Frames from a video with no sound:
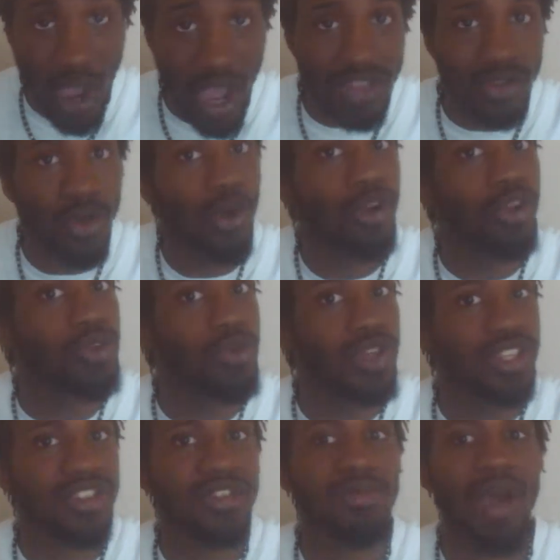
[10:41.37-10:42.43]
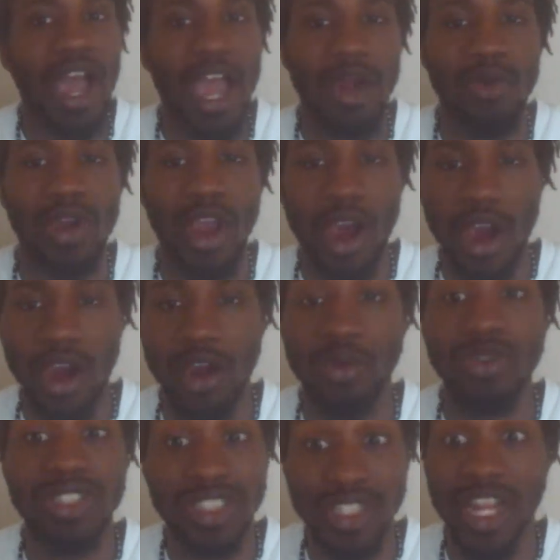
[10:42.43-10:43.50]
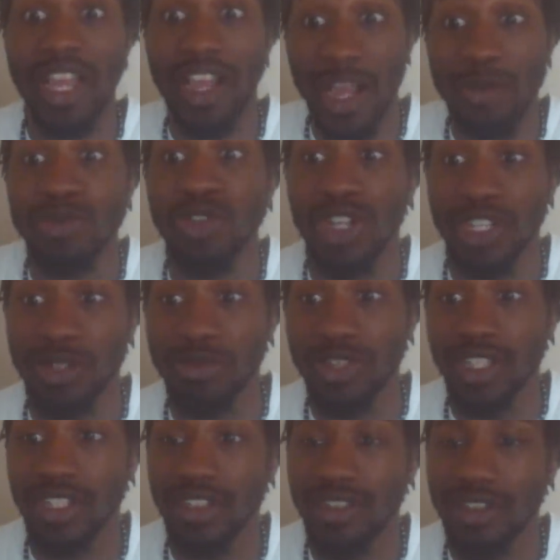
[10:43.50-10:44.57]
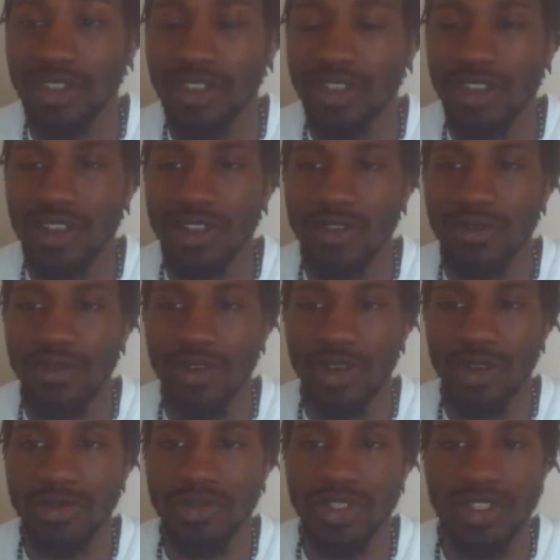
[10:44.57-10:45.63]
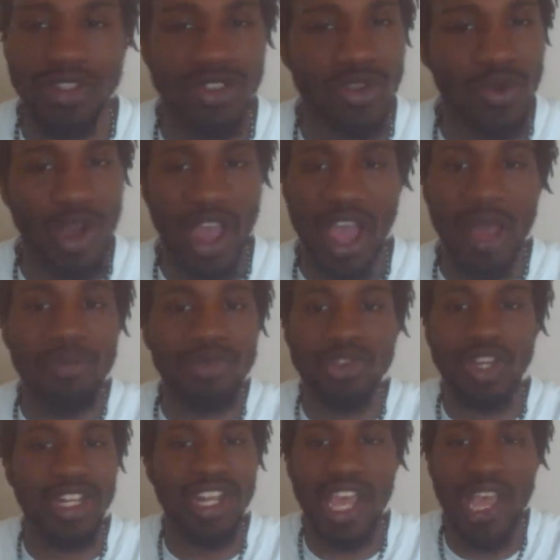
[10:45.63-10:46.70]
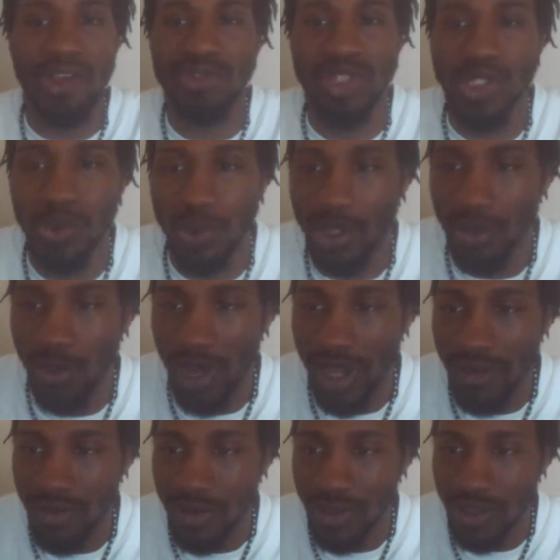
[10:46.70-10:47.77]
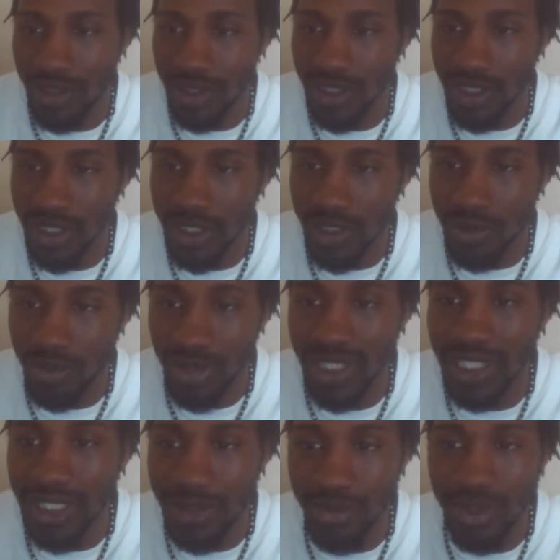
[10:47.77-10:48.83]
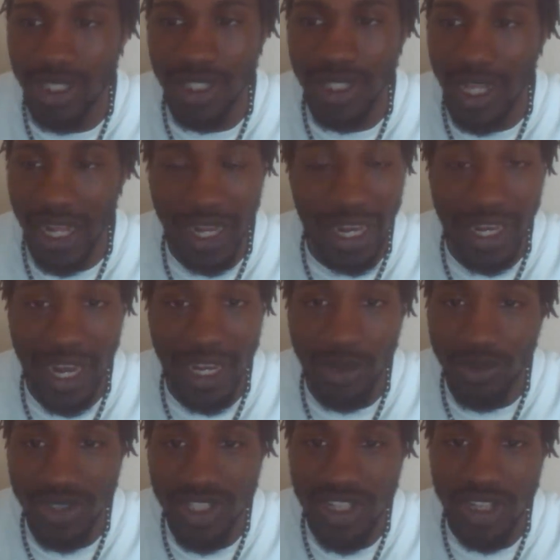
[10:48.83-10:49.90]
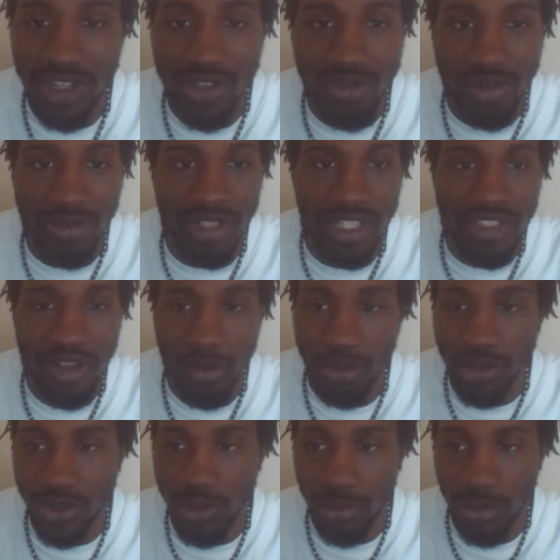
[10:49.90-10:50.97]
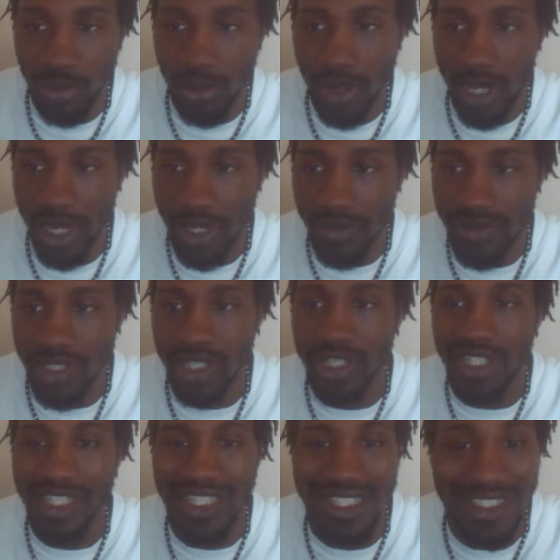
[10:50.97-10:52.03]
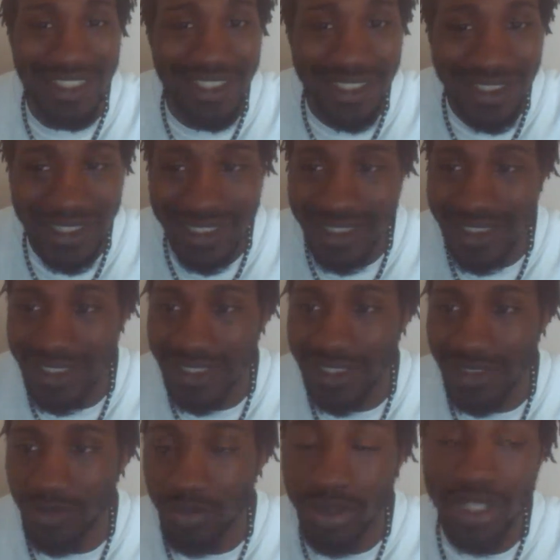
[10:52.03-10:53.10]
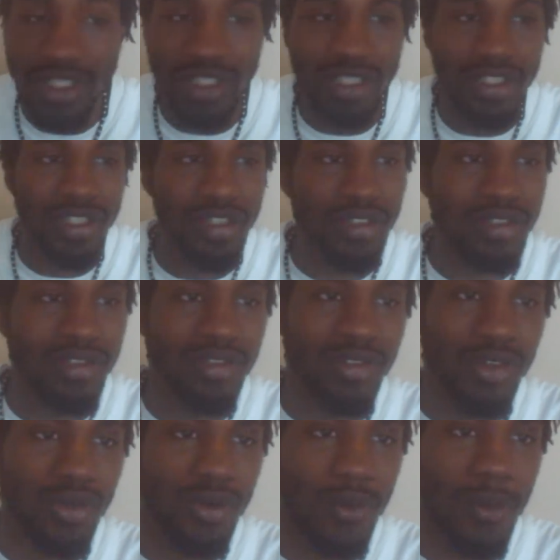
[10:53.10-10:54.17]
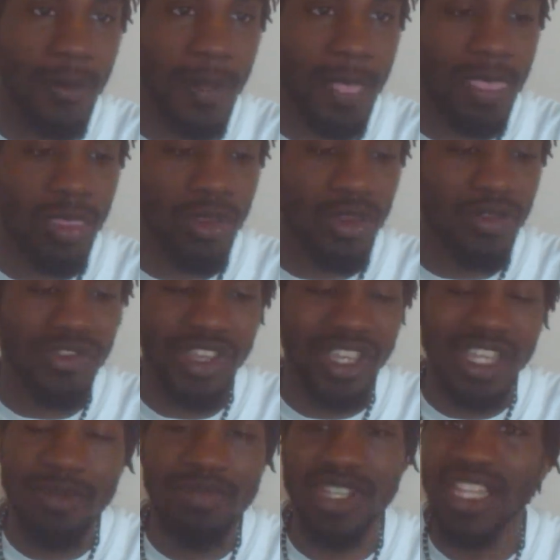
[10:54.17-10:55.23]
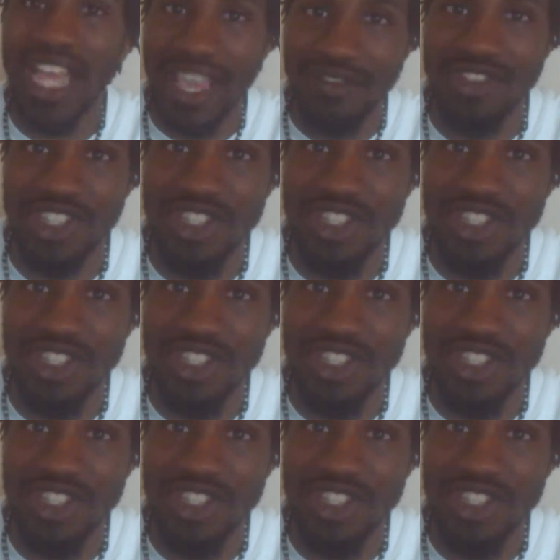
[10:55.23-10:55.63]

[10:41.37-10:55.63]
wives, or are you in some high regard, which like I'm trying to be in. You feel what I'm saying? So I'm trying to have just one wife, you know. And I don't see any script that say multiple wives is a sin. But then, you know, to keep your life